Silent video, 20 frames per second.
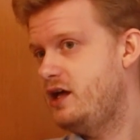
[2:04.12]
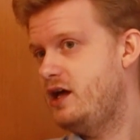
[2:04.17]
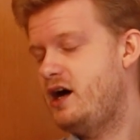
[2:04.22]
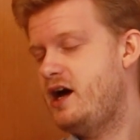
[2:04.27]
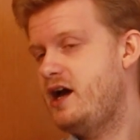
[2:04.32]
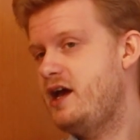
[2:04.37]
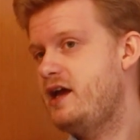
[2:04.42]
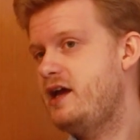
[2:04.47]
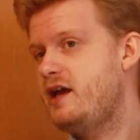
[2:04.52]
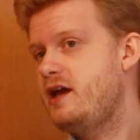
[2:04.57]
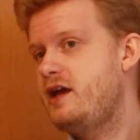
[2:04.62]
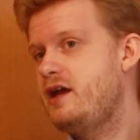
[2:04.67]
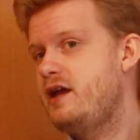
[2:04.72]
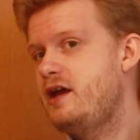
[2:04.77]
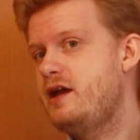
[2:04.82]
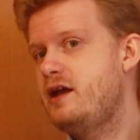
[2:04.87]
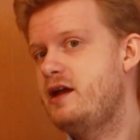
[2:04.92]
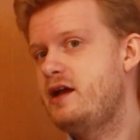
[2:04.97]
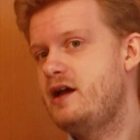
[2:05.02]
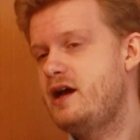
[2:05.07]

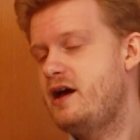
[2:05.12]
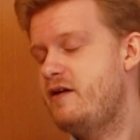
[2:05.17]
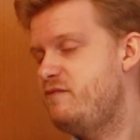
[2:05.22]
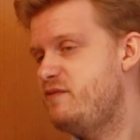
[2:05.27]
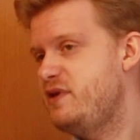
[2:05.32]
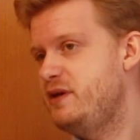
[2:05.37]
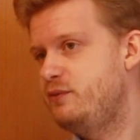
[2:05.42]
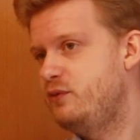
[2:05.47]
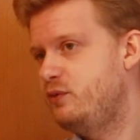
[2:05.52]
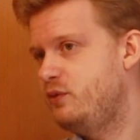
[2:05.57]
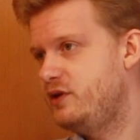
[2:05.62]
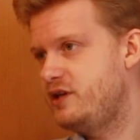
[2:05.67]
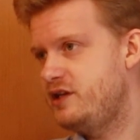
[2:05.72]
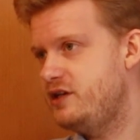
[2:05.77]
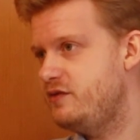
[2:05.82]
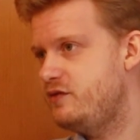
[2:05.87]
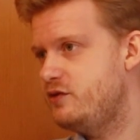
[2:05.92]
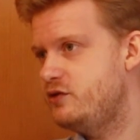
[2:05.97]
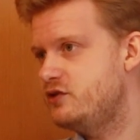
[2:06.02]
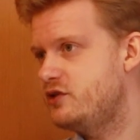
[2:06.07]
I have people in
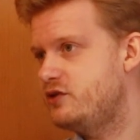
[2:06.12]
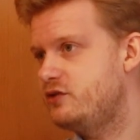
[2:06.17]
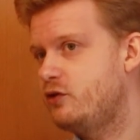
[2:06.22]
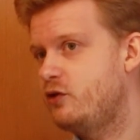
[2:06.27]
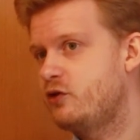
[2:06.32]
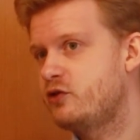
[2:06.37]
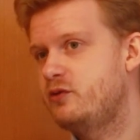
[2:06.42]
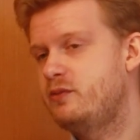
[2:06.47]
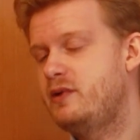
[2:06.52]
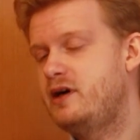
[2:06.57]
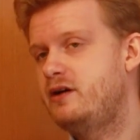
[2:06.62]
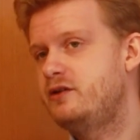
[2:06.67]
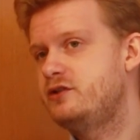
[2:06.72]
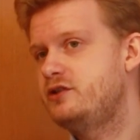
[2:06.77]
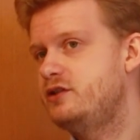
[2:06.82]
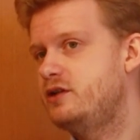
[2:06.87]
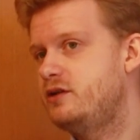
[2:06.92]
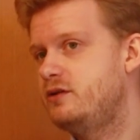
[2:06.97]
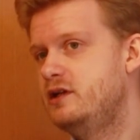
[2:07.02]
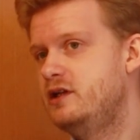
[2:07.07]
interviews that talked about,